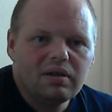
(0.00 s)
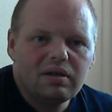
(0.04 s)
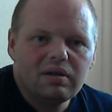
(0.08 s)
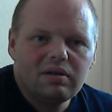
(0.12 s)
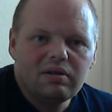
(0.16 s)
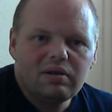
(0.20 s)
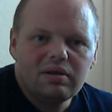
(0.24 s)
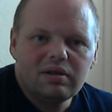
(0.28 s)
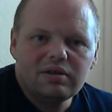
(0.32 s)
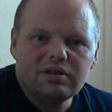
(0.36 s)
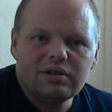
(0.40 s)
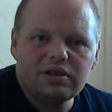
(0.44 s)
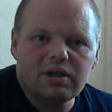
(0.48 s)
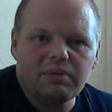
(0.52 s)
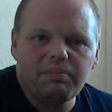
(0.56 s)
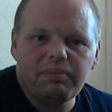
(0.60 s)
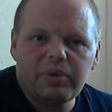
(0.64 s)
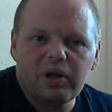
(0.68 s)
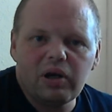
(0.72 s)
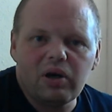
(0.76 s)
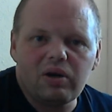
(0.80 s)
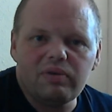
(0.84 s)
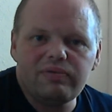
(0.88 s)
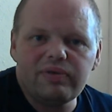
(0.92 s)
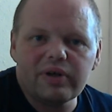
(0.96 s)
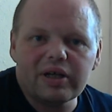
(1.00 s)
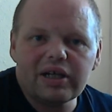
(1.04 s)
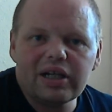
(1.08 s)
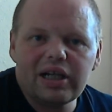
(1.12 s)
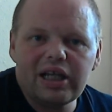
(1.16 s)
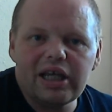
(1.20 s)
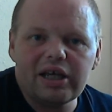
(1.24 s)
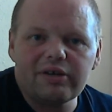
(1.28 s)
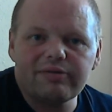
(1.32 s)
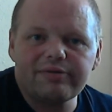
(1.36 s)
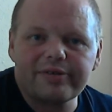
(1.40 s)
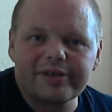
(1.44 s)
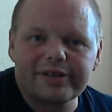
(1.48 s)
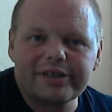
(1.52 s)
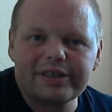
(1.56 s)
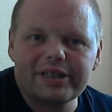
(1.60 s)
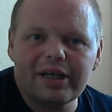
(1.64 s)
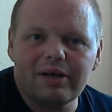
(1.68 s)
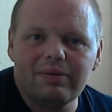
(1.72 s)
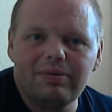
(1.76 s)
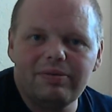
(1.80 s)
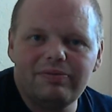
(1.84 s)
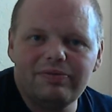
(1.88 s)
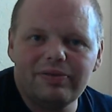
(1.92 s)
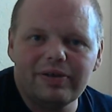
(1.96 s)
jumping off a cliff or
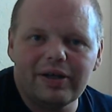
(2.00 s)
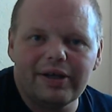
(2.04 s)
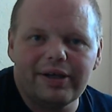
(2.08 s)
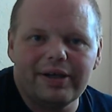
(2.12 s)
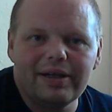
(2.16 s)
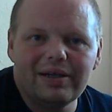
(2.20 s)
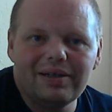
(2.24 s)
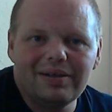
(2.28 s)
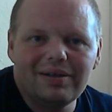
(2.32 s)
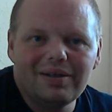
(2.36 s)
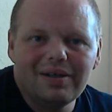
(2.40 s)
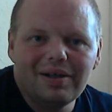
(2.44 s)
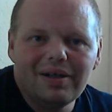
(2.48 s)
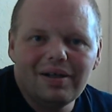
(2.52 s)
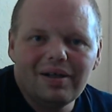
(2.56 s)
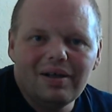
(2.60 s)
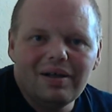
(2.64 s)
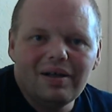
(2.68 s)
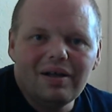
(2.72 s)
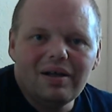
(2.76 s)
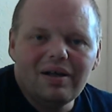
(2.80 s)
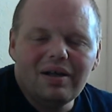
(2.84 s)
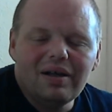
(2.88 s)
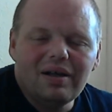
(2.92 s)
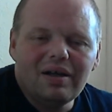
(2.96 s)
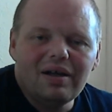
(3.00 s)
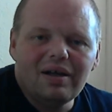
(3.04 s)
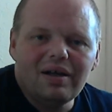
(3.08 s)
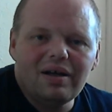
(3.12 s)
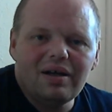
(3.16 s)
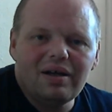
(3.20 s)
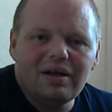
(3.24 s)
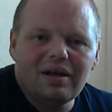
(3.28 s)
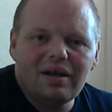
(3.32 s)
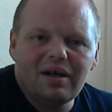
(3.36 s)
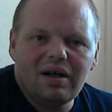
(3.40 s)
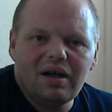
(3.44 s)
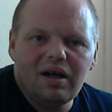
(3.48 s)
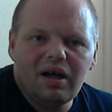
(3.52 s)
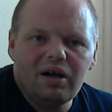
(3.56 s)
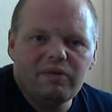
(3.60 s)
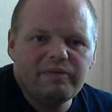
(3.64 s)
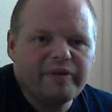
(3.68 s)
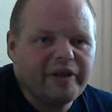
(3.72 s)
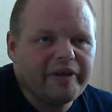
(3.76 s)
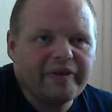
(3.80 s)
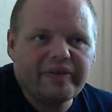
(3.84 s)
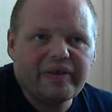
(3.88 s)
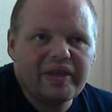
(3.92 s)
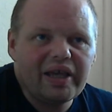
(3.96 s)
something. I
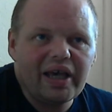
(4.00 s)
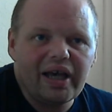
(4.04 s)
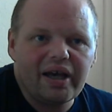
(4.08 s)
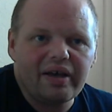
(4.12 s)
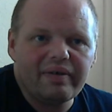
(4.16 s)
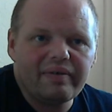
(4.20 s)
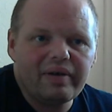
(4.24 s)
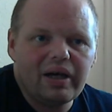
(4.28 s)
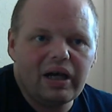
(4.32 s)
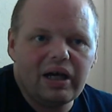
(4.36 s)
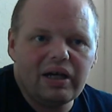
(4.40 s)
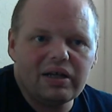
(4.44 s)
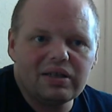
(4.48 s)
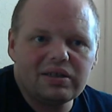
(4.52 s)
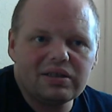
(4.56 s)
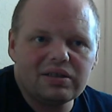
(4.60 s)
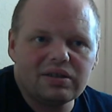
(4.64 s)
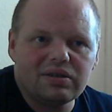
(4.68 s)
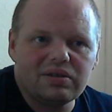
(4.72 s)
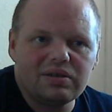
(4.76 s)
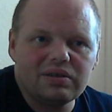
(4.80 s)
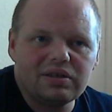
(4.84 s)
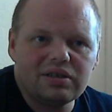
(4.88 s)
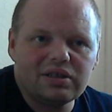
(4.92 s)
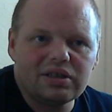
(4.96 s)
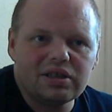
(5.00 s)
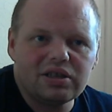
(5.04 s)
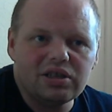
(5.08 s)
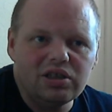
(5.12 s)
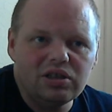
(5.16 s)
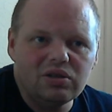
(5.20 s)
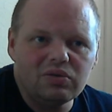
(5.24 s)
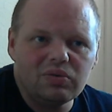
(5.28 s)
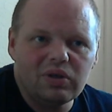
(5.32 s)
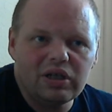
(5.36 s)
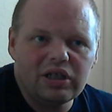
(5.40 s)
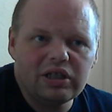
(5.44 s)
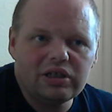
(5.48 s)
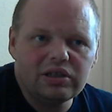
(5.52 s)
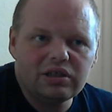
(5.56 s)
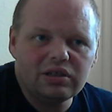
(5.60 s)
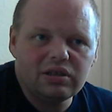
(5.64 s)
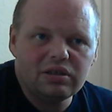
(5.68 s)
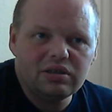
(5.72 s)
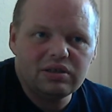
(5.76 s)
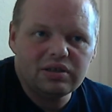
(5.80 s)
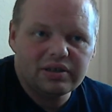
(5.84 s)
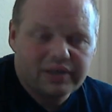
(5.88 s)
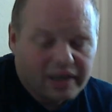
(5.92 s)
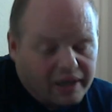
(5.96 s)
mean, yeah, certain
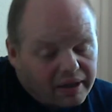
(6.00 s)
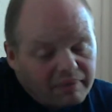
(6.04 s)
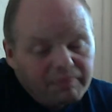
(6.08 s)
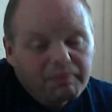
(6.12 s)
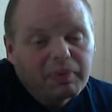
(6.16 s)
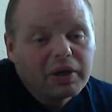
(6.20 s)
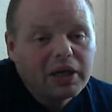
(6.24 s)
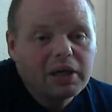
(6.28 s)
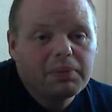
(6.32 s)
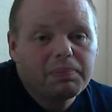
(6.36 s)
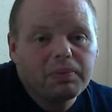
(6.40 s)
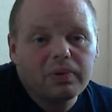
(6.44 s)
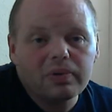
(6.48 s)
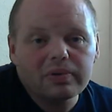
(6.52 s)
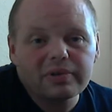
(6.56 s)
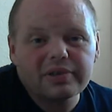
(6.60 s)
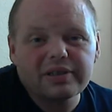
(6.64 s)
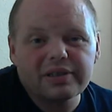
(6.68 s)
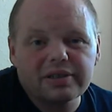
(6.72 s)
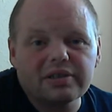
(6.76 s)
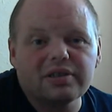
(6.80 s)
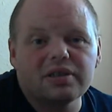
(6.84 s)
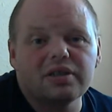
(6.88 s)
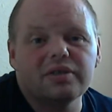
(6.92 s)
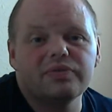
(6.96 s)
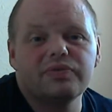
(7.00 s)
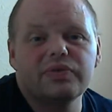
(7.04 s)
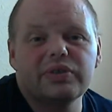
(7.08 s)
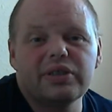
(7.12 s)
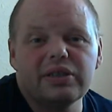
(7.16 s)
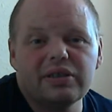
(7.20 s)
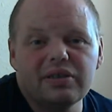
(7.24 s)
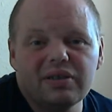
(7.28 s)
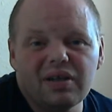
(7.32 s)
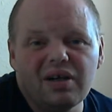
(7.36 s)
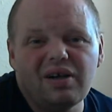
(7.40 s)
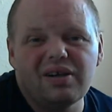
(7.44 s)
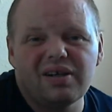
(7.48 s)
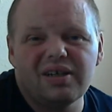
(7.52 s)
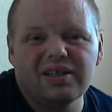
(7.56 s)
situations, people deserve to die.